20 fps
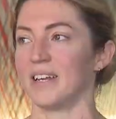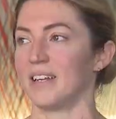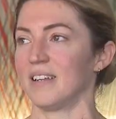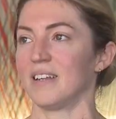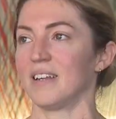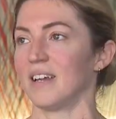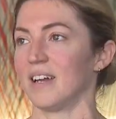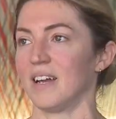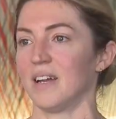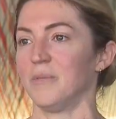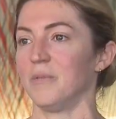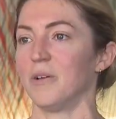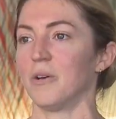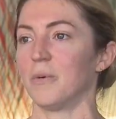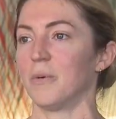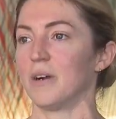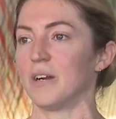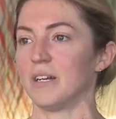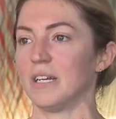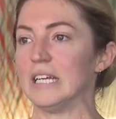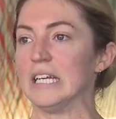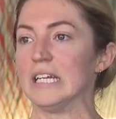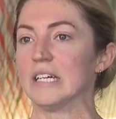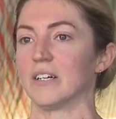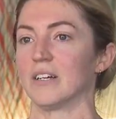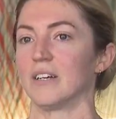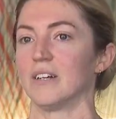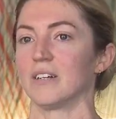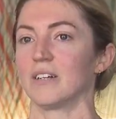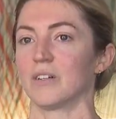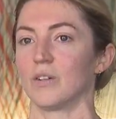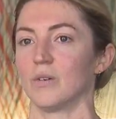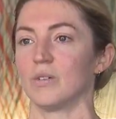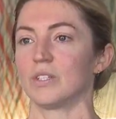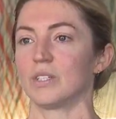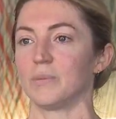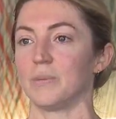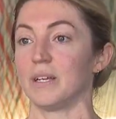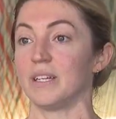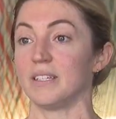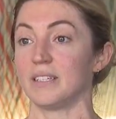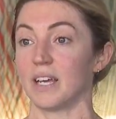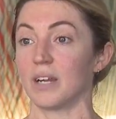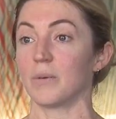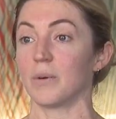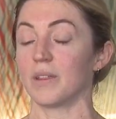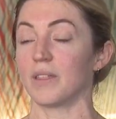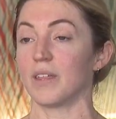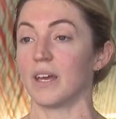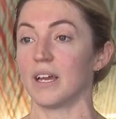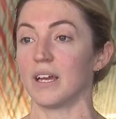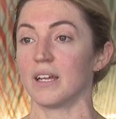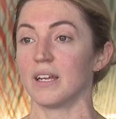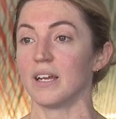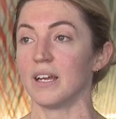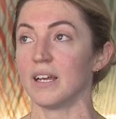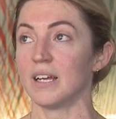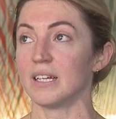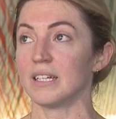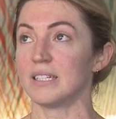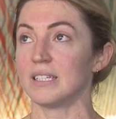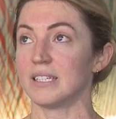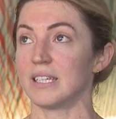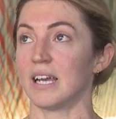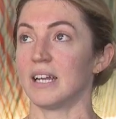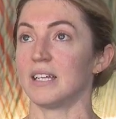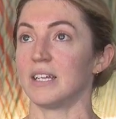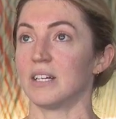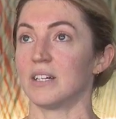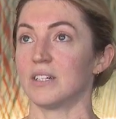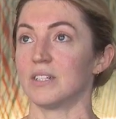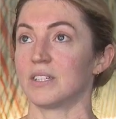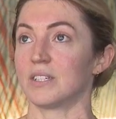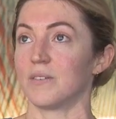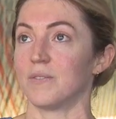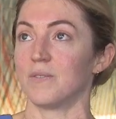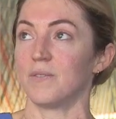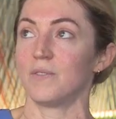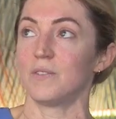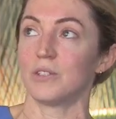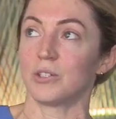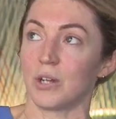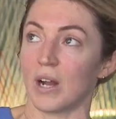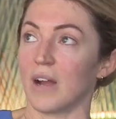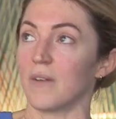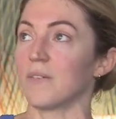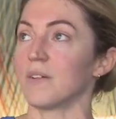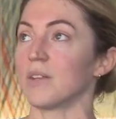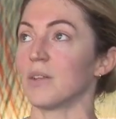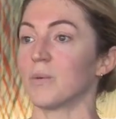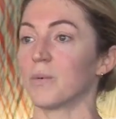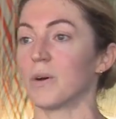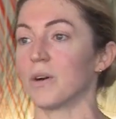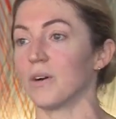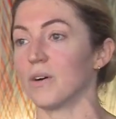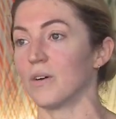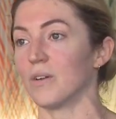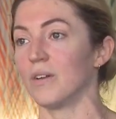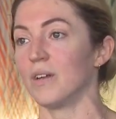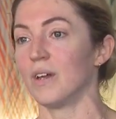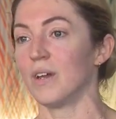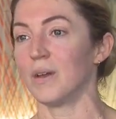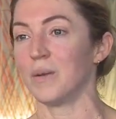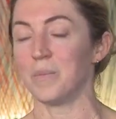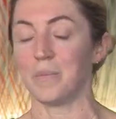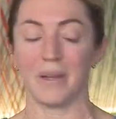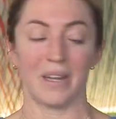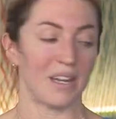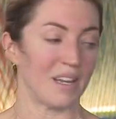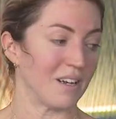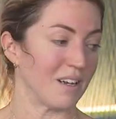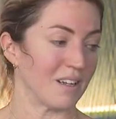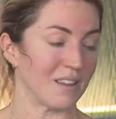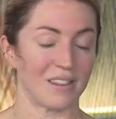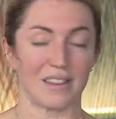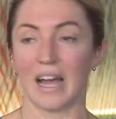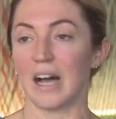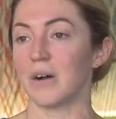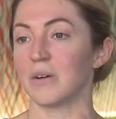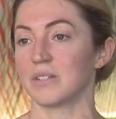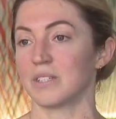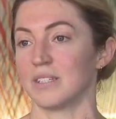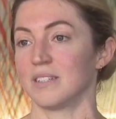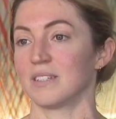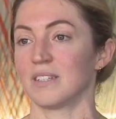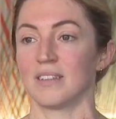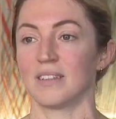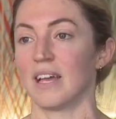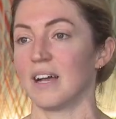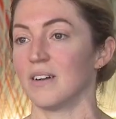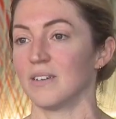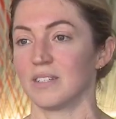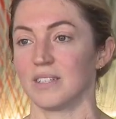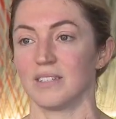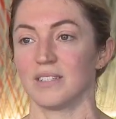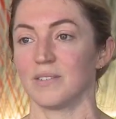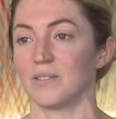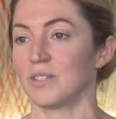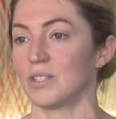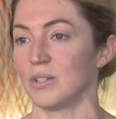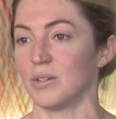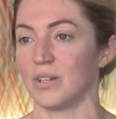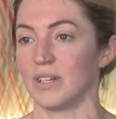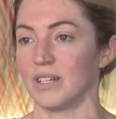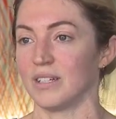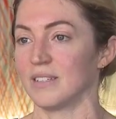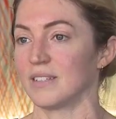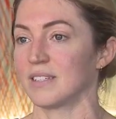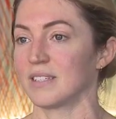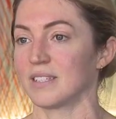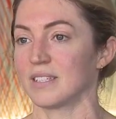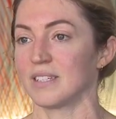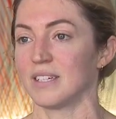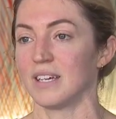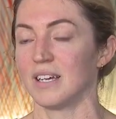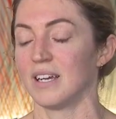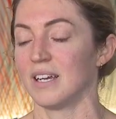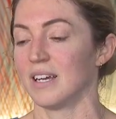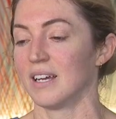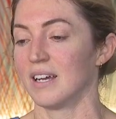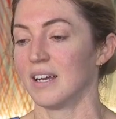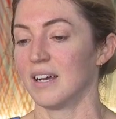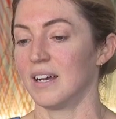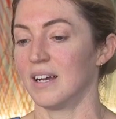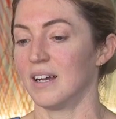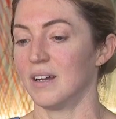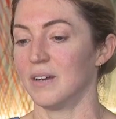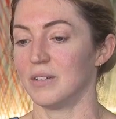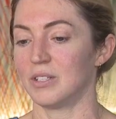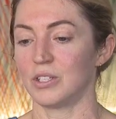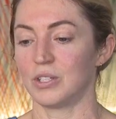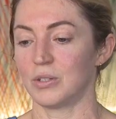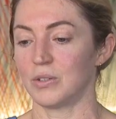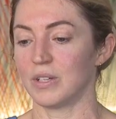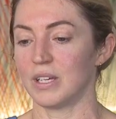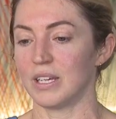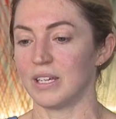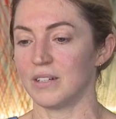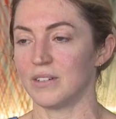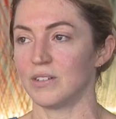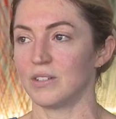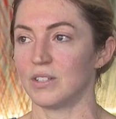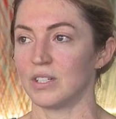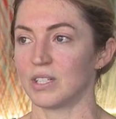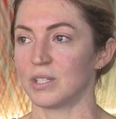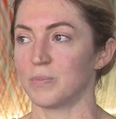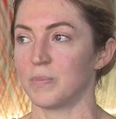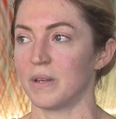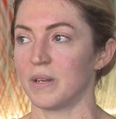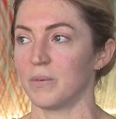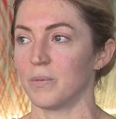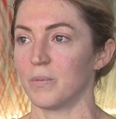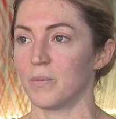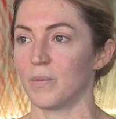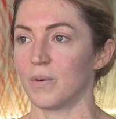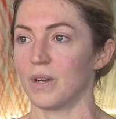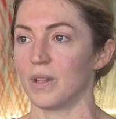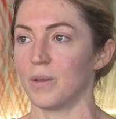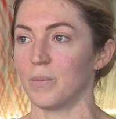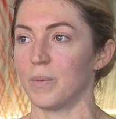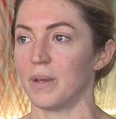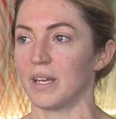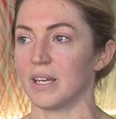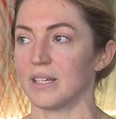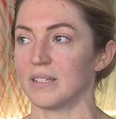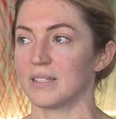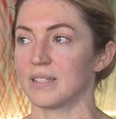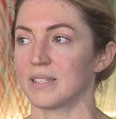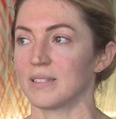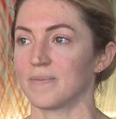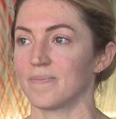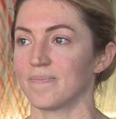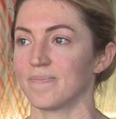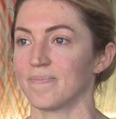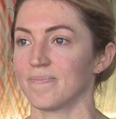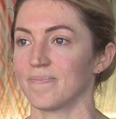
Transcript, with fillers: and I'm nowhere near close to being done with it. 10 years of traveling the world, meeting thousands and thousands of students. Uh, it's truly just been one of the biggest